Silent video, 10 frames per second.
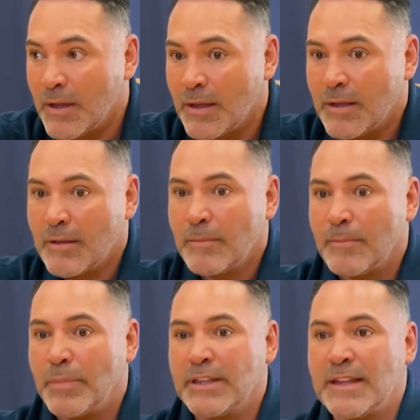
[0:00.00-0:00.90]

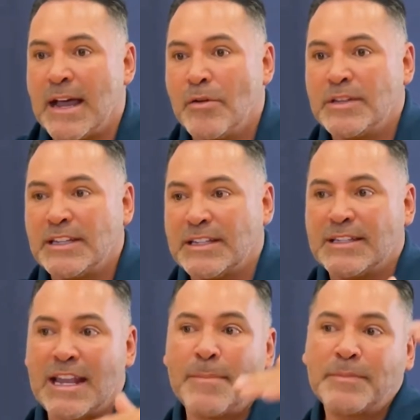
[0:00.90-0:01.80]
Everyone's been
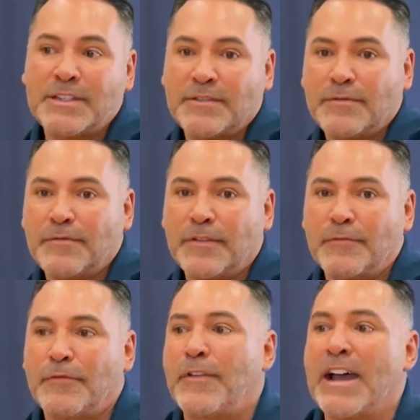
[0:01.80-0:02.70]
complaining about it. From
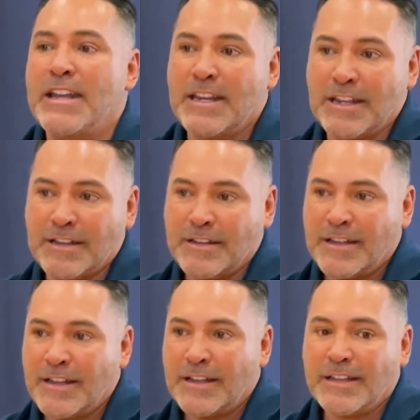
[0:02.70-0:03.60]
fighting
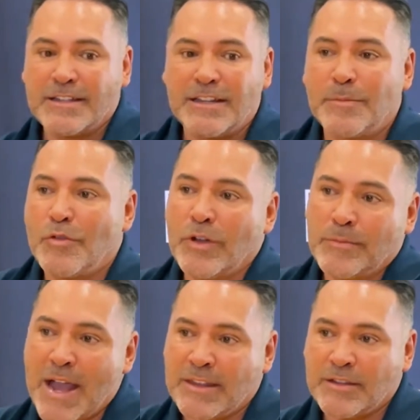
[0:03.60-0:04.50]
is number one
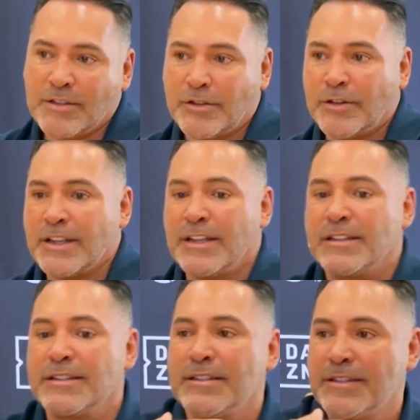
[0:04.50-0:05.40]
mandatory.
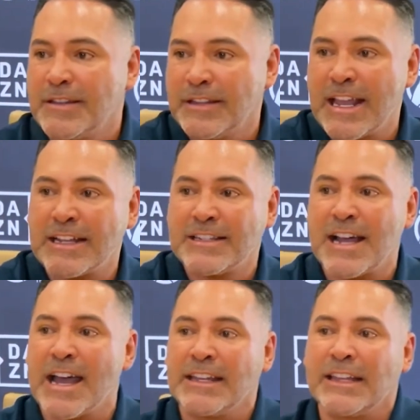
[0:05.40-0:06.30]
Is the next
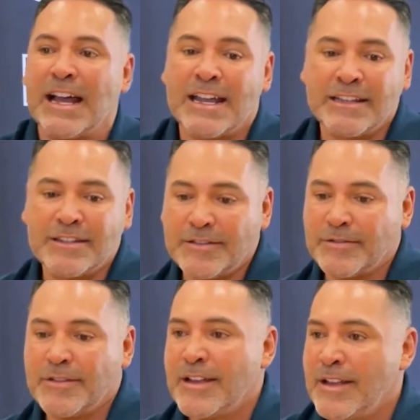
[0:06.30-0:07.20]
guy in line
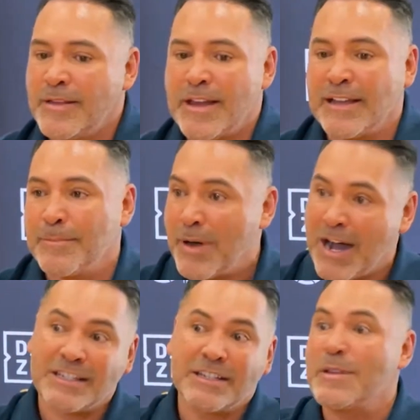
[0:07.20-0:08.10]
to that can
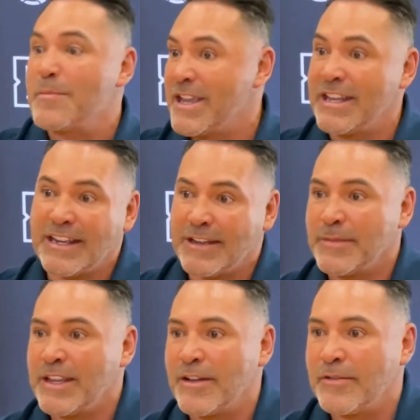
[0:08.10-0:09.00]
possibly beat him?
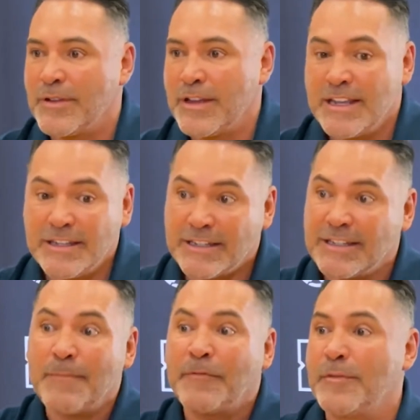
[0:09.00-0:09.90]
You know, he's
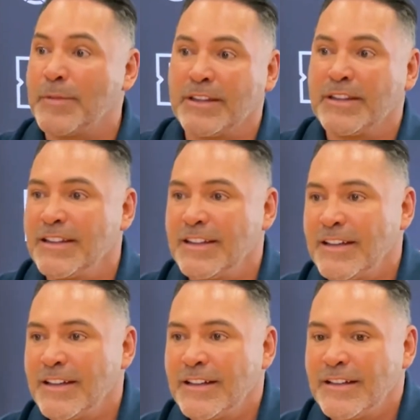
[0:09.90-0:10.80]
exempt from it.
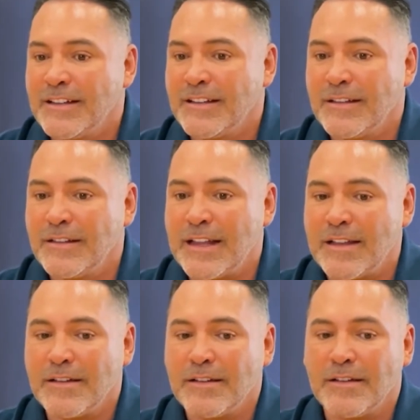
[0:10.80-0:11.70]
Like,
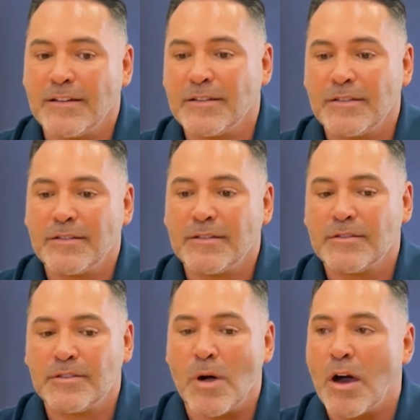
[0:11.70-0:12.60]

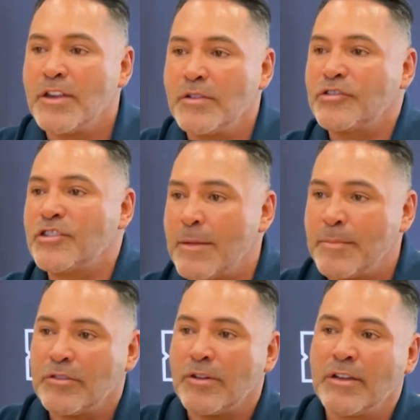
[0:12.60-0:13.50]
so are you a
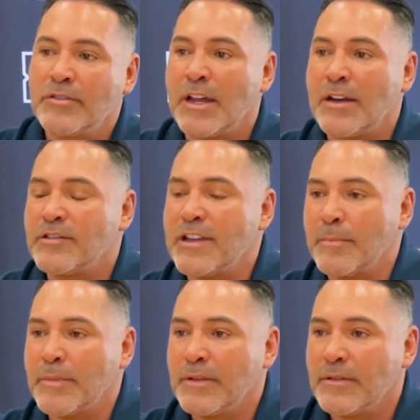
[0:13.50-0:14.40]
champion or are you not a
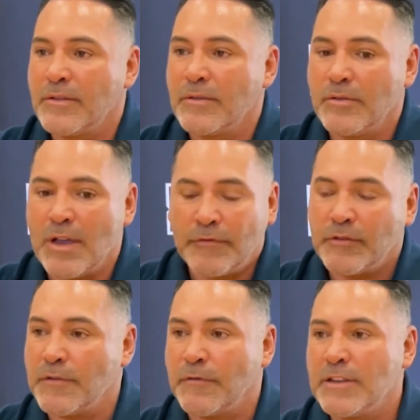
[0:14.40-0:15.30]
champion? You have to
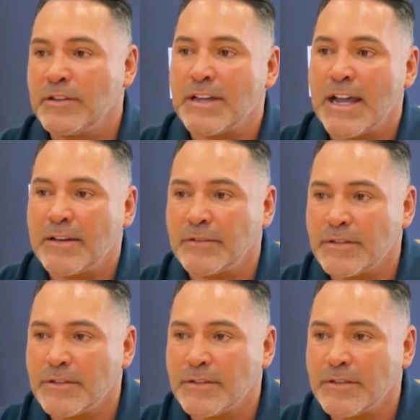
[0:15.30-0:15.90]
defend your title.